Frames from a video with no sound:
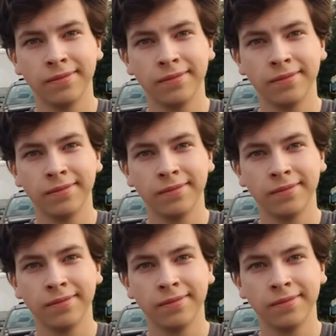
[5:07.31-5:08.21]

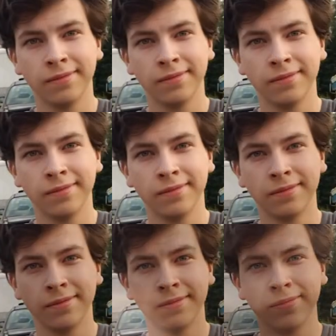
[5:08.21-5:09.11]

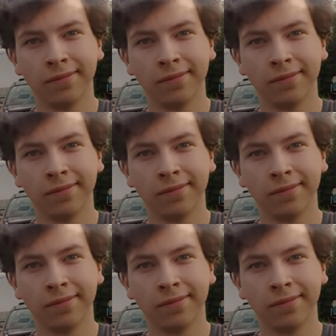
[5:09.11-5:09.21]
(silence)